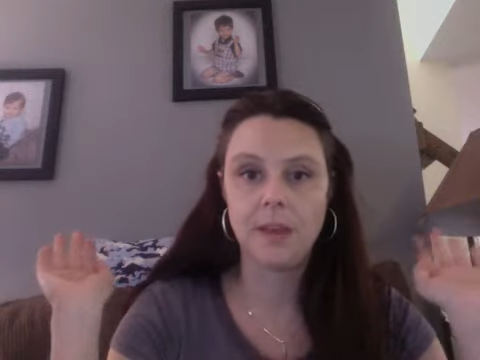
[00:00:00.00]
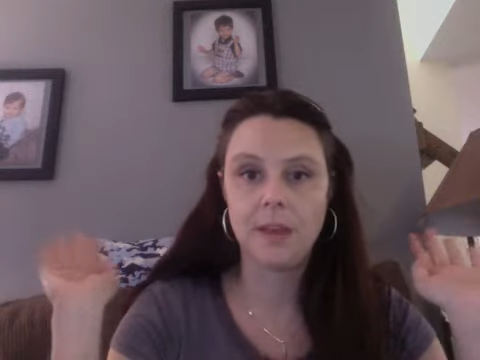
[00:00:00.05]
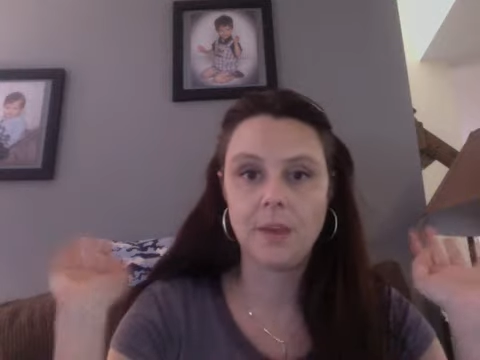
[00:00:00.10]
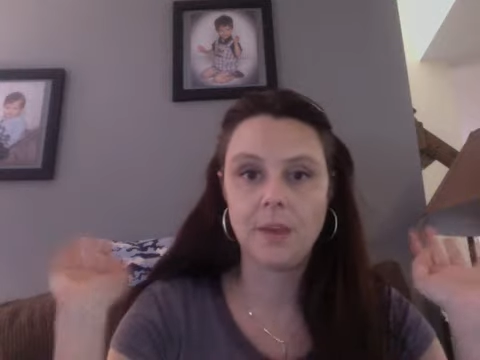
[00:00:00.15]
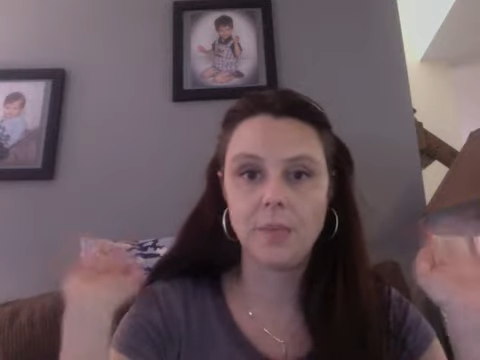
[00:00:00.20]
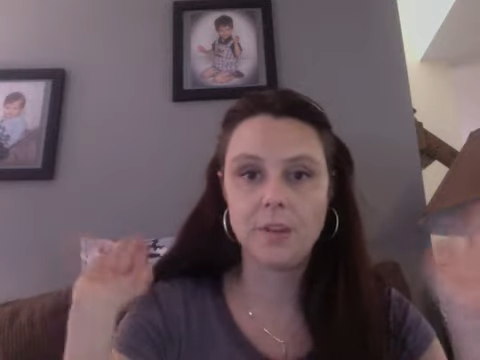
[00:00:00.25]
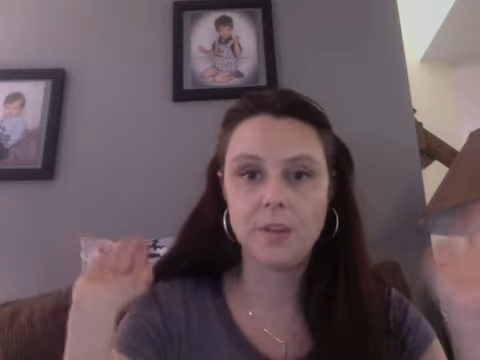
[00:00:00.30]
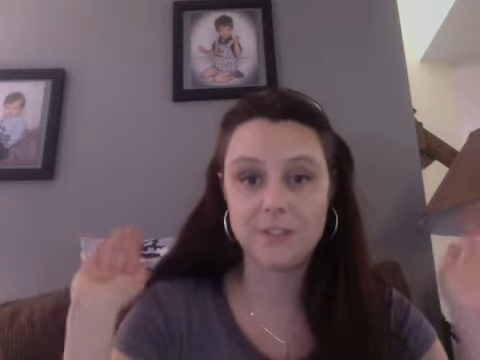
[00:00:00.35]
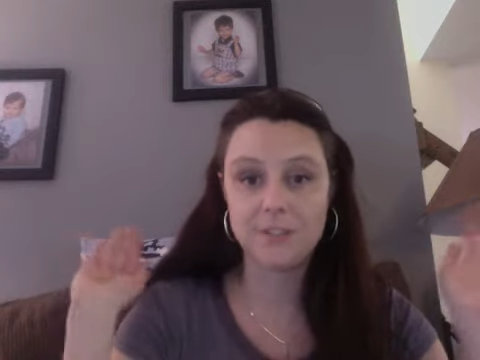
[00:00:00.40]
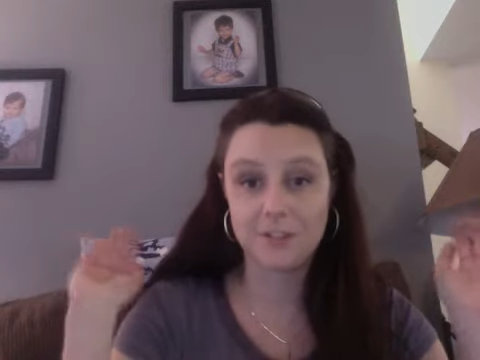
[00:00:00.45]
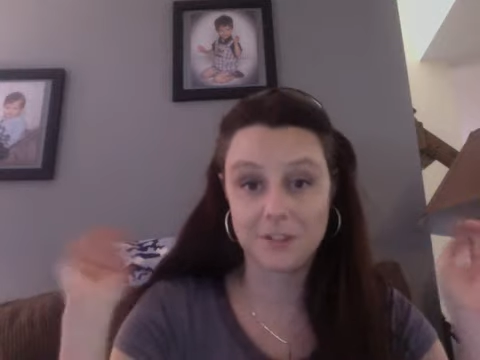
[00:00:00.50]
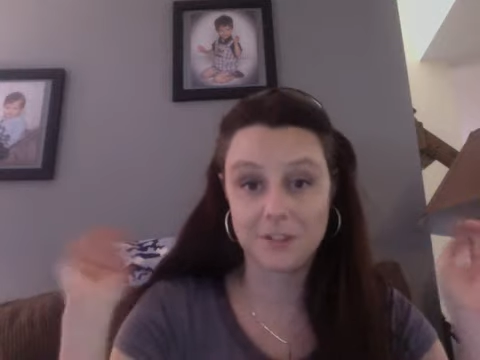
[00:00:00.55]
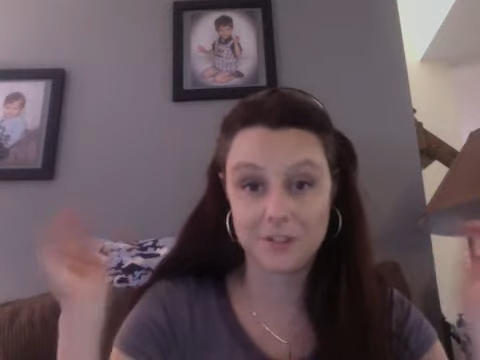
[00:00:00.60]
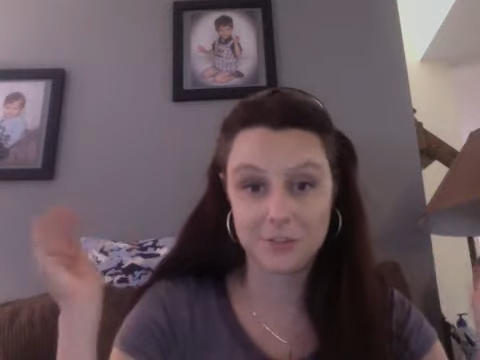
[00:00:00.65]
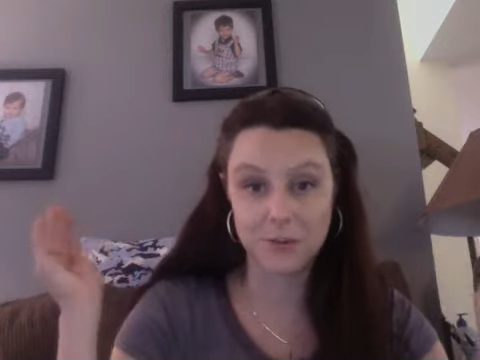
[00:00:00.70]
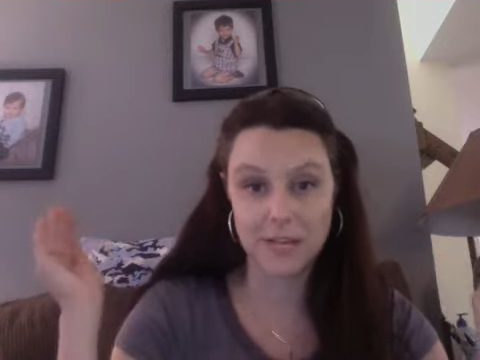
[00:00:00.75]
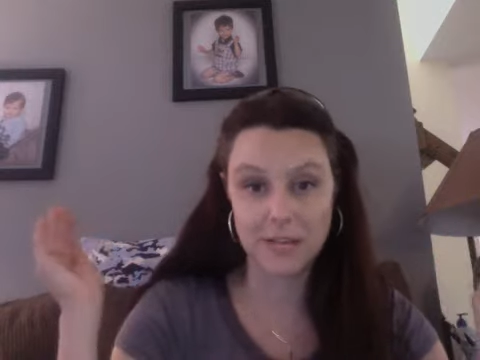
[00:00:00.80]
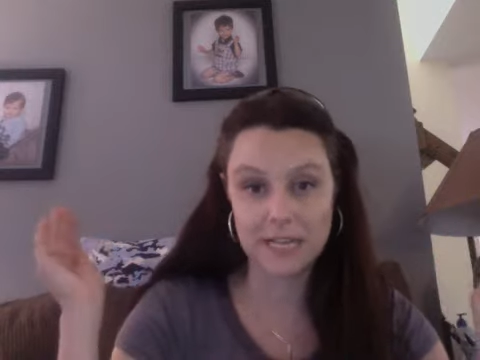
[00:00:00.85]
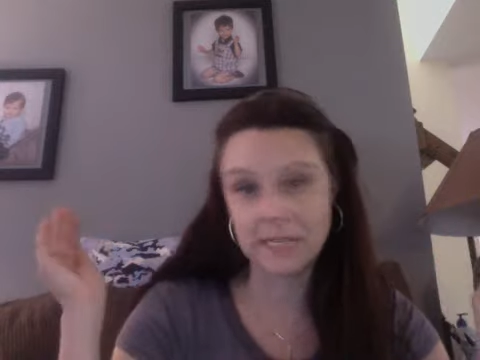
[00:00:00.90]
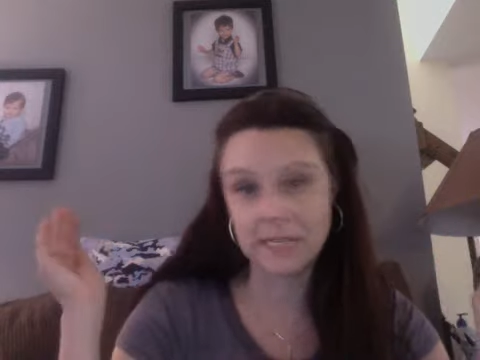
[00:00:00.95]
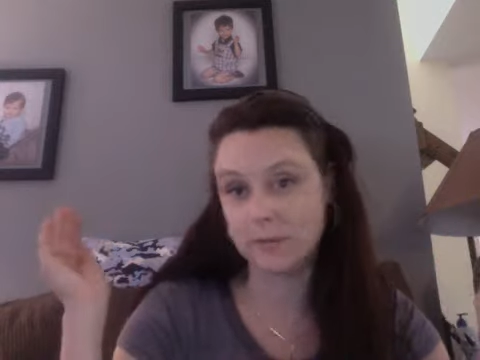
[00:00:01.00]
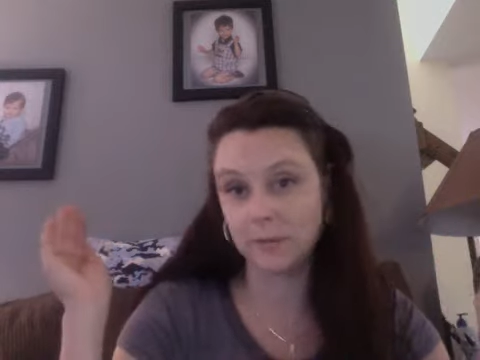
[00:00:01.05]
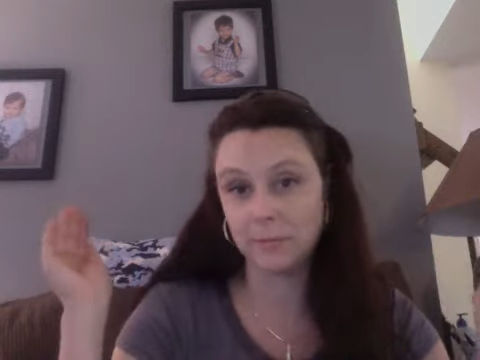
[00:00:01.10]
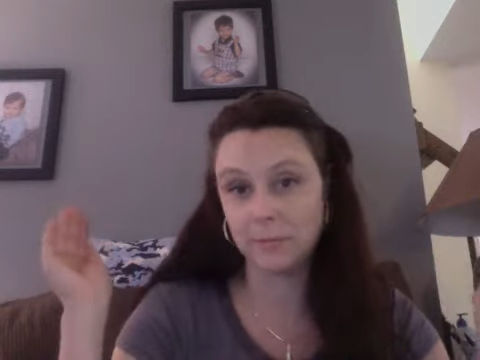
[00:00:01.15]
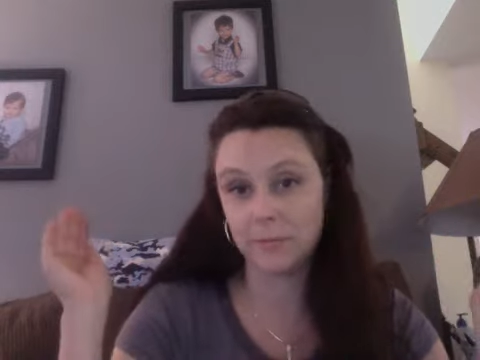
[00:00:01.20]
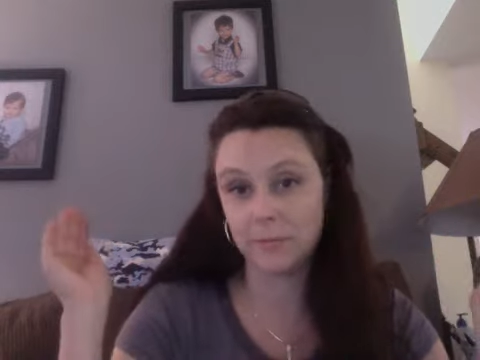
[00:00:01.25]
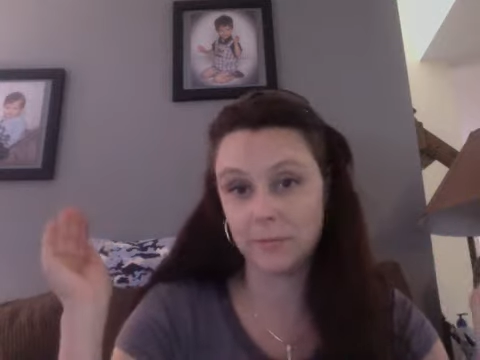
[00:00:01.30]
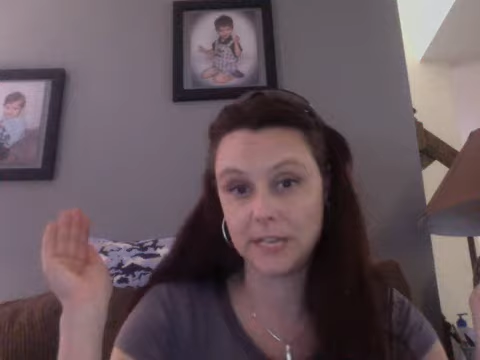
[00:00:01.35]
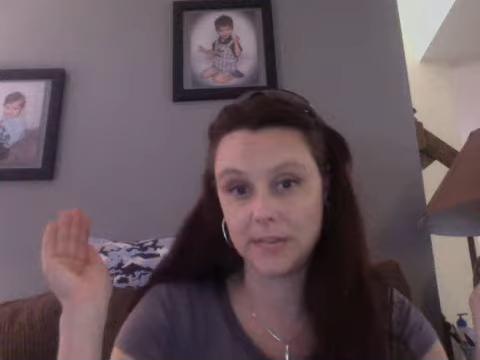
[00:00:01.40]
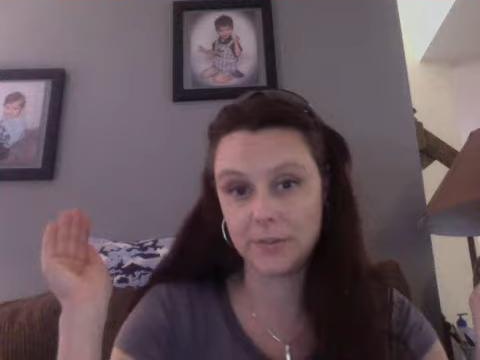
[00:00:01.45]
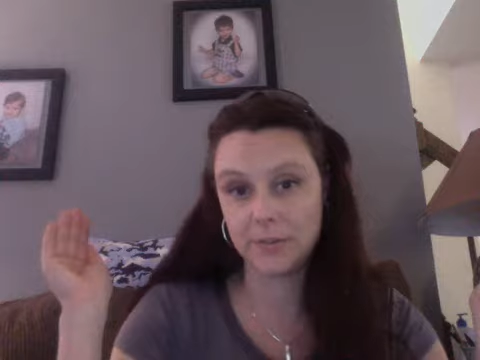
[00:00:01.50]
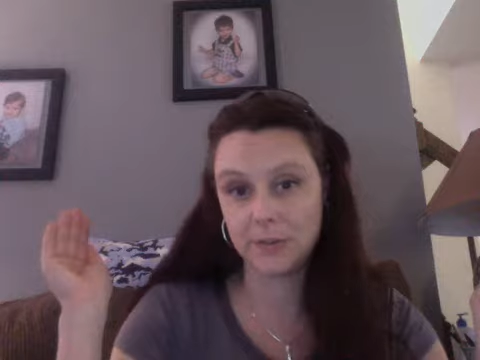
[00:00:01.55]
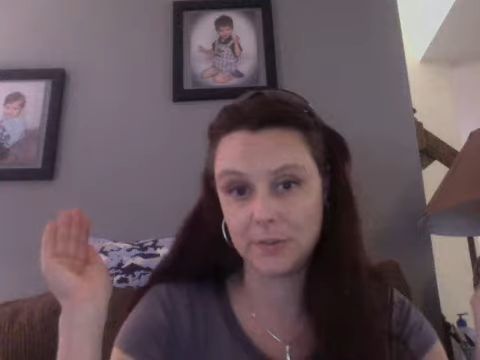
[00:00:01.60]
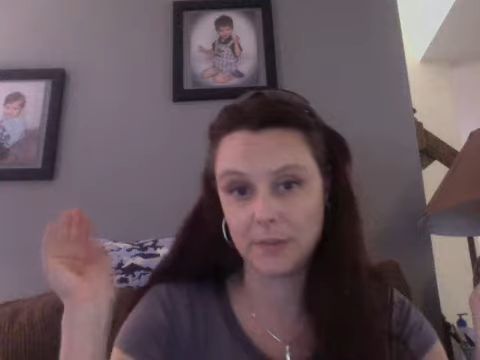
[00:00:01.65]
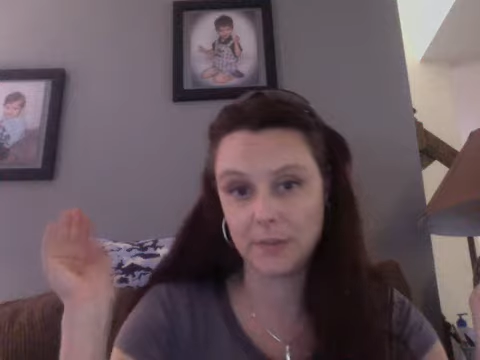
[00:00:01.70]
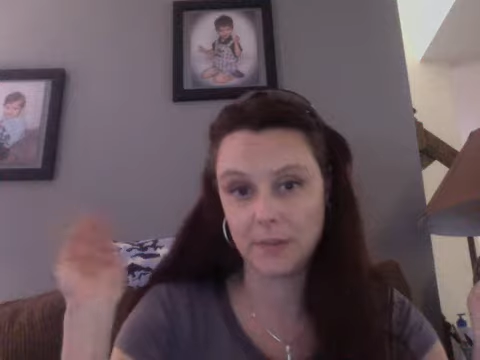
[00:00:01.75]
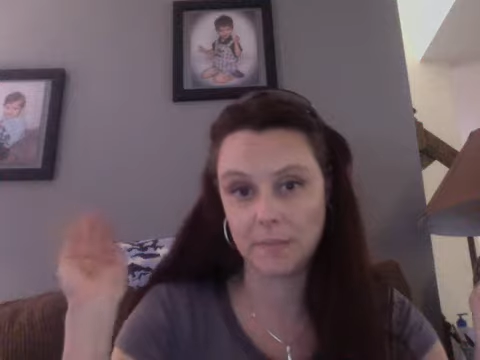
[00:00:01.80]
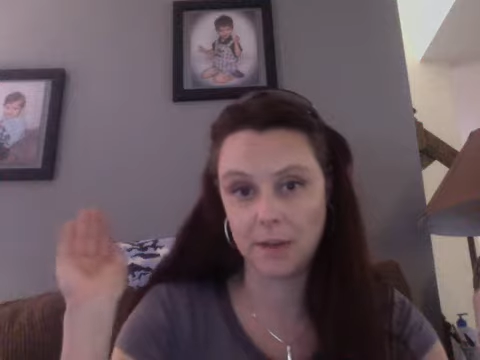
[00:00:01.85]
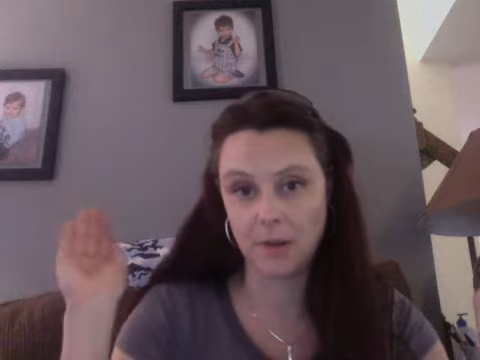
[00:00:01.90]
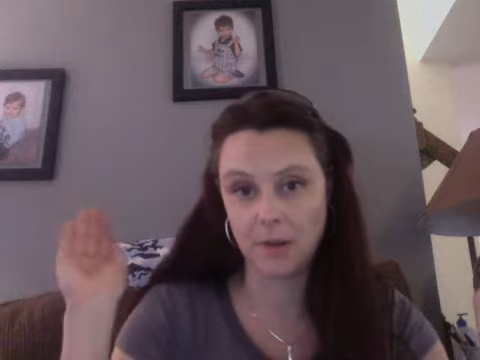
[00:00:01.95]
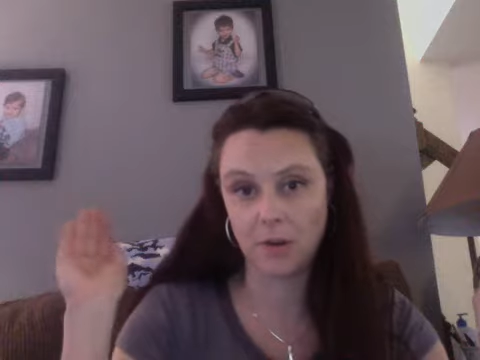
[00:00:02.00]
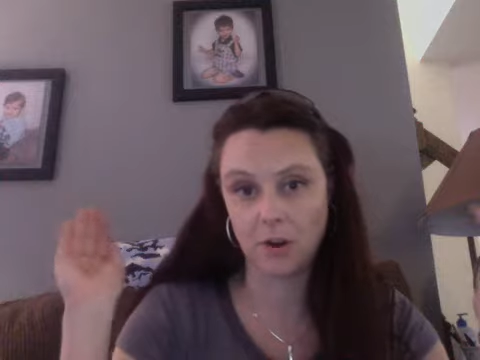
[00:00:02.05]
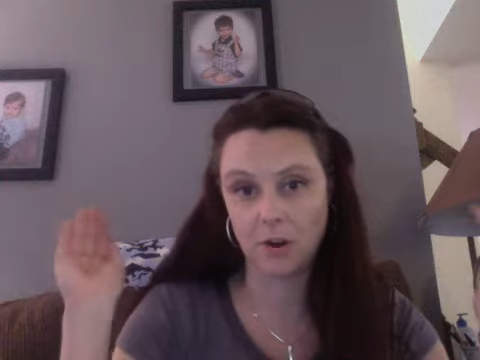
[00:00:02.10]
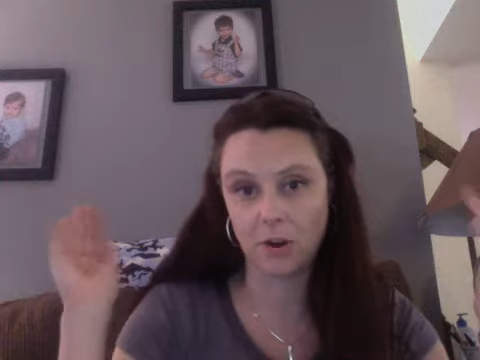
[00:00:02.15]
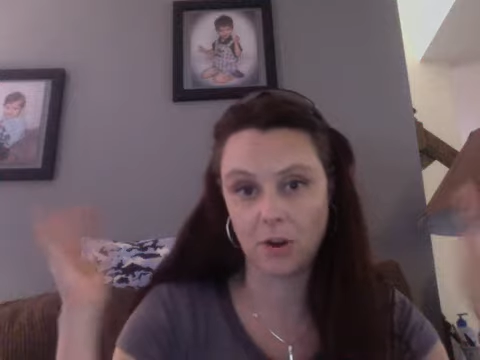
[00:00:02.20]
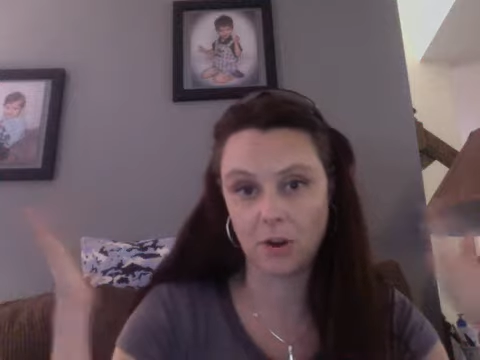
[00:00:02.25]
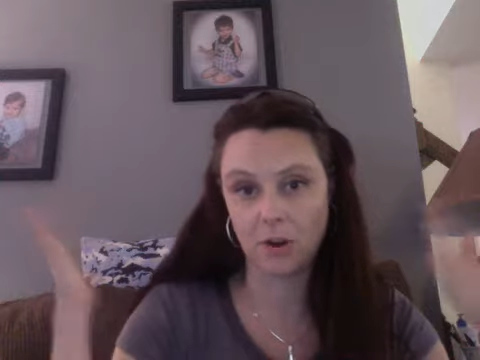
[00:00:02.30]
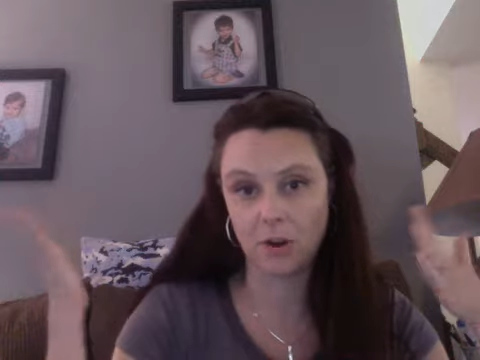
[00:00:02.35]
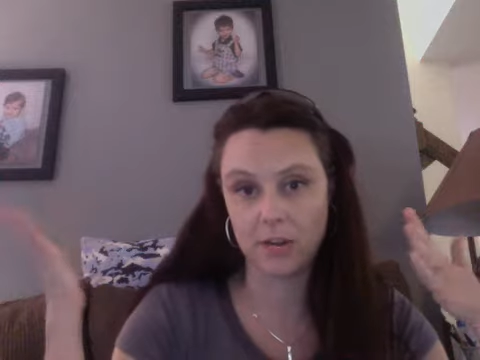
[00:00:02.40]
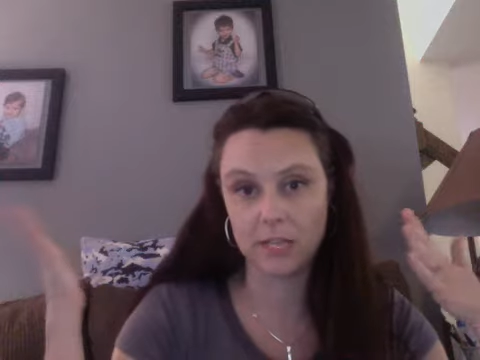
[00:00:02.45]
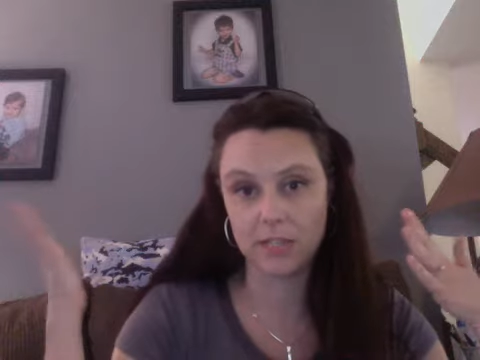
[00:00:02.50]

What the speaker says: And when he starts daydreaming about her,